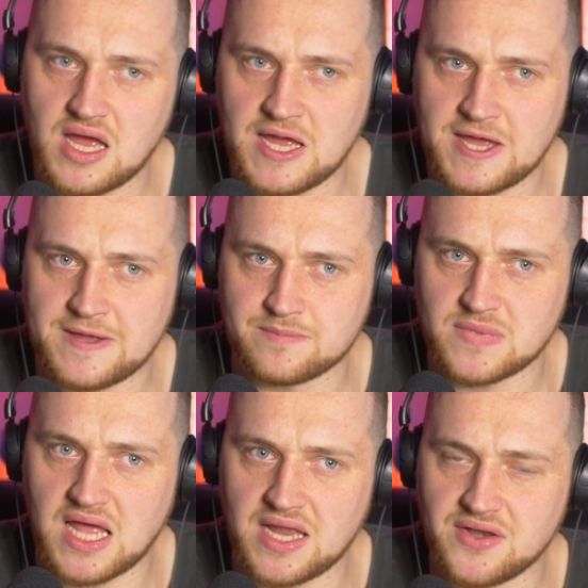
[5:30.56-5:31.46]

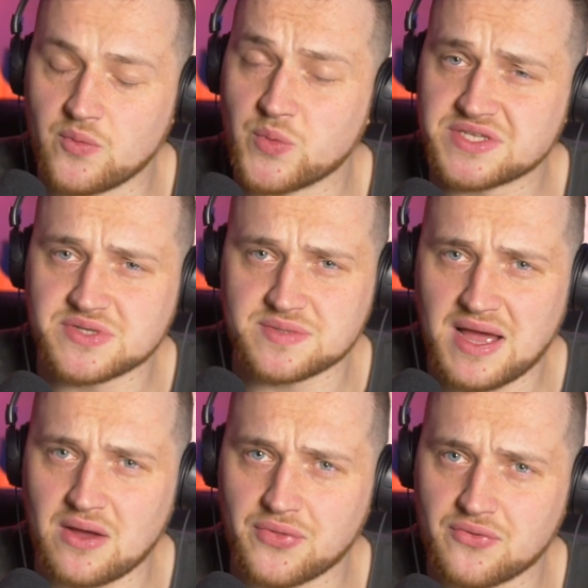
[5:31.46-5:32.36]
lined up, which was
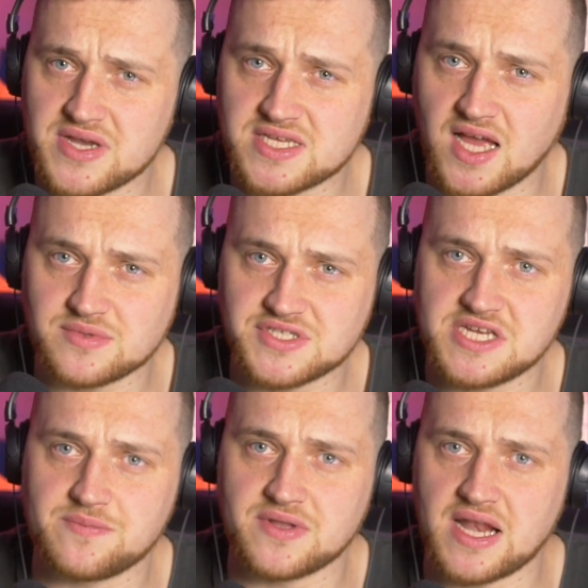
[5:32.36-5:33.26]
about 3 times
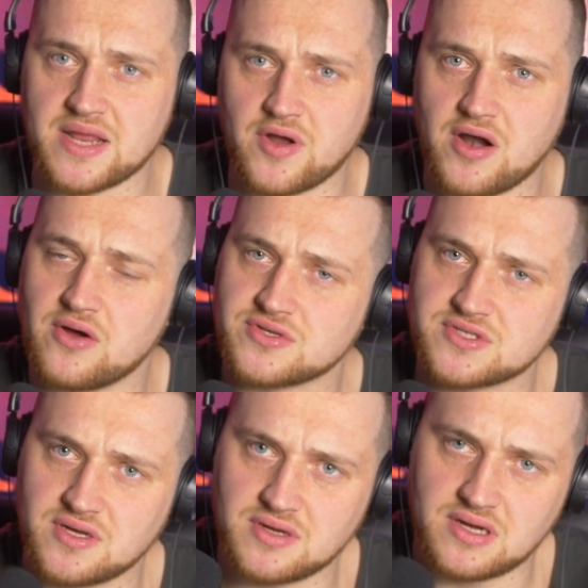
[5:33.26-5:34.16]
cheaper than anywhere
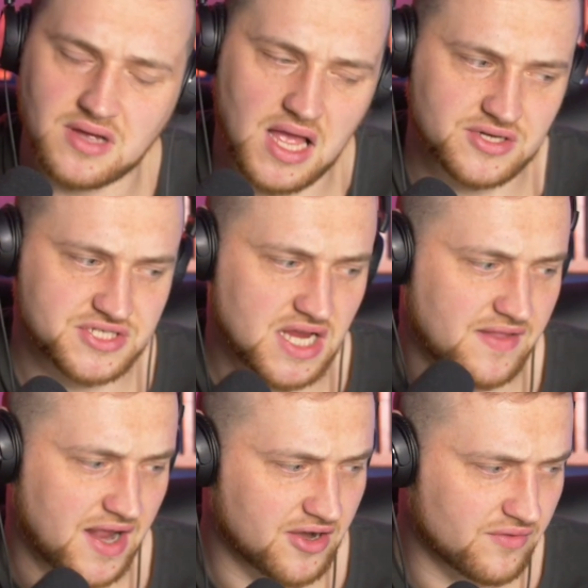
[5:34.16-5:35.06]
else. So I'll
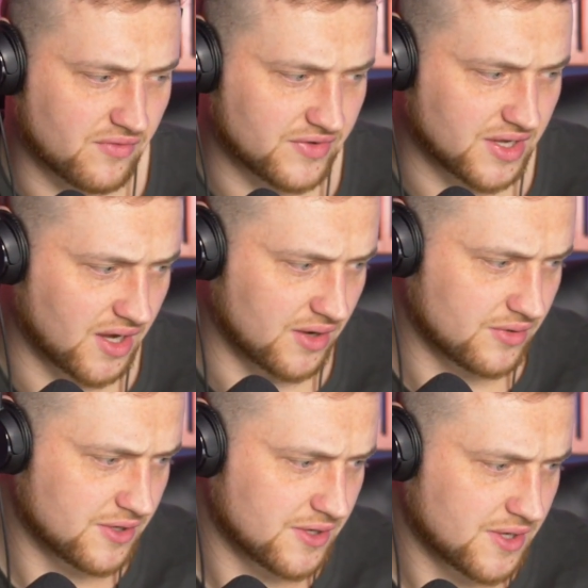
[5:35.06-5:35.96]
share that in another
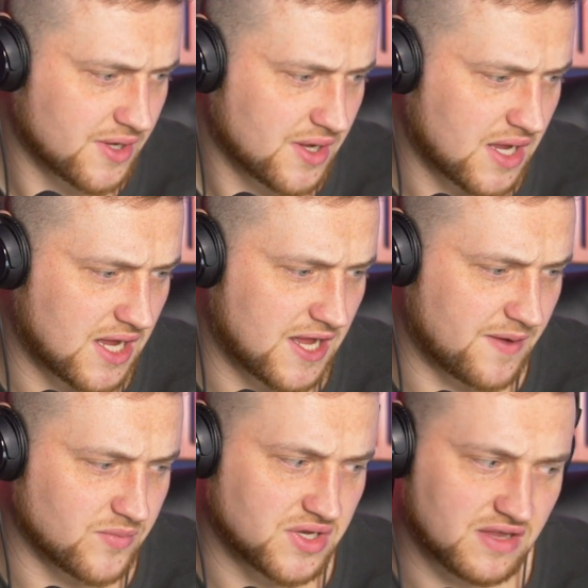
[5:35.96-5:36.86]
video.
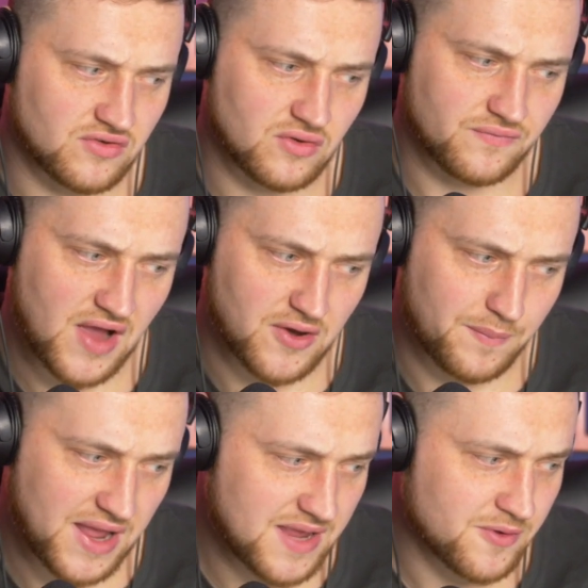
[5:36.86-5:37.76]
You need to do
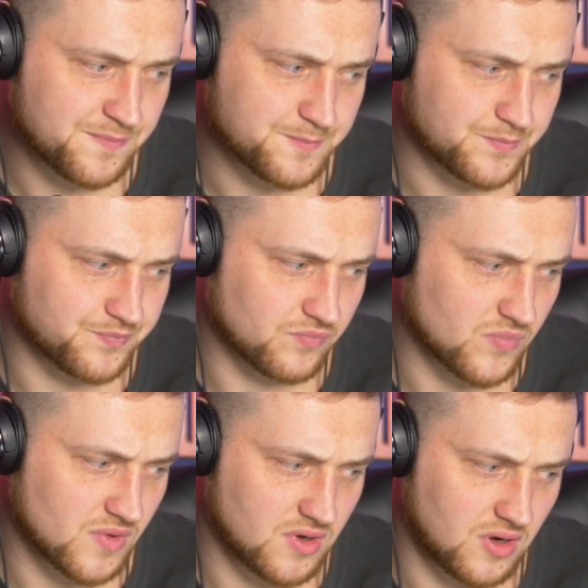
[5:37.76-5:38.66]
final payment
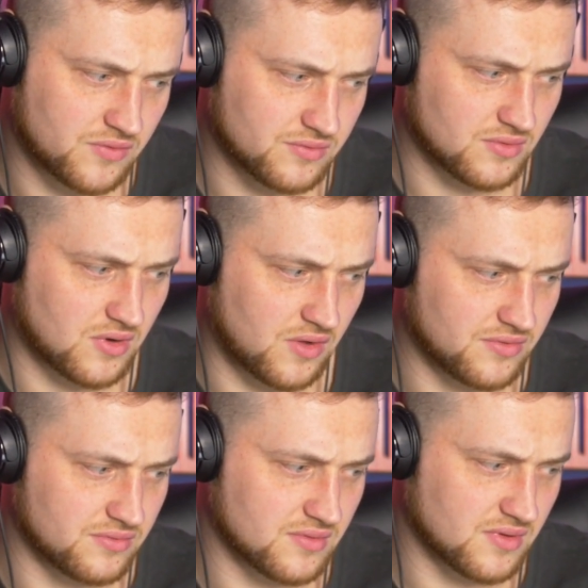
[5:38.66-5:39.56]

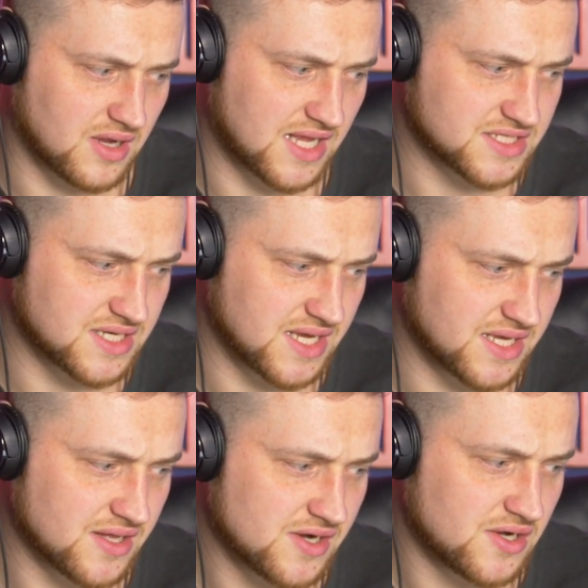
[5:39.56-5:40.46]
on collection
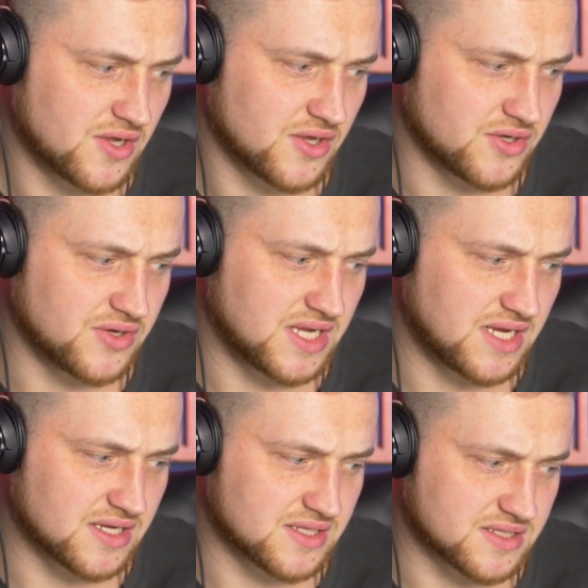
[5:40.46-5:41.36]
date. You
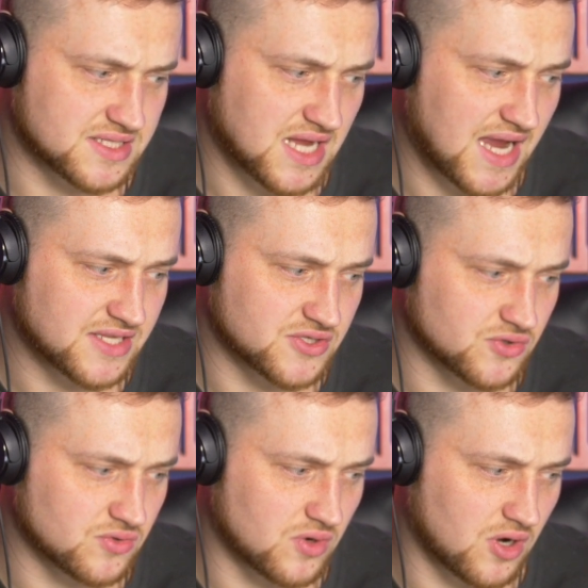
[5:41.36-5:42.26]
need the
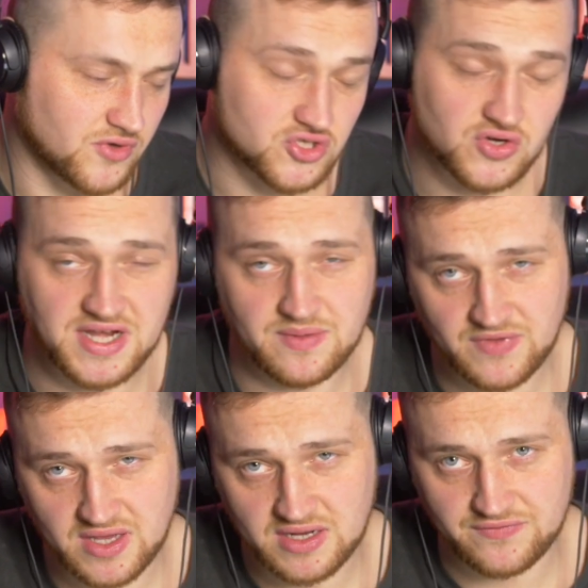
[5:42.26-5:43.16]
title of your
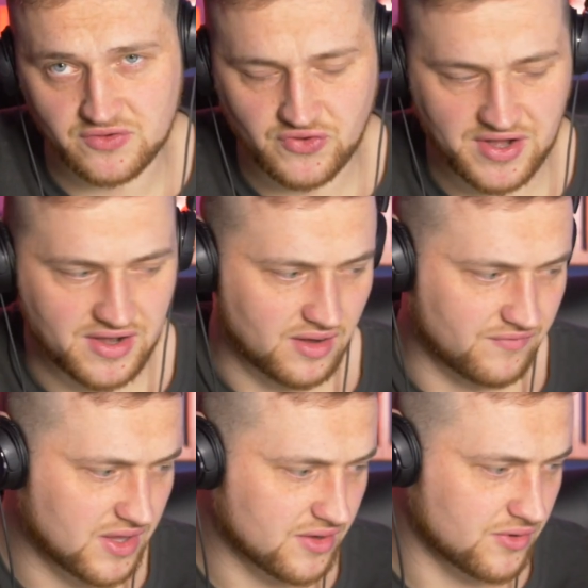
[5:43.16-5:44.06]
trading vehicle if you're trading in
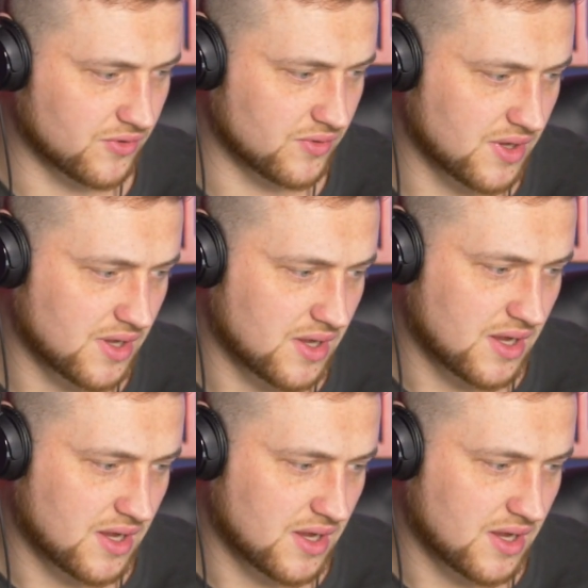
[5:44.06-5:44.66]
a vehicle.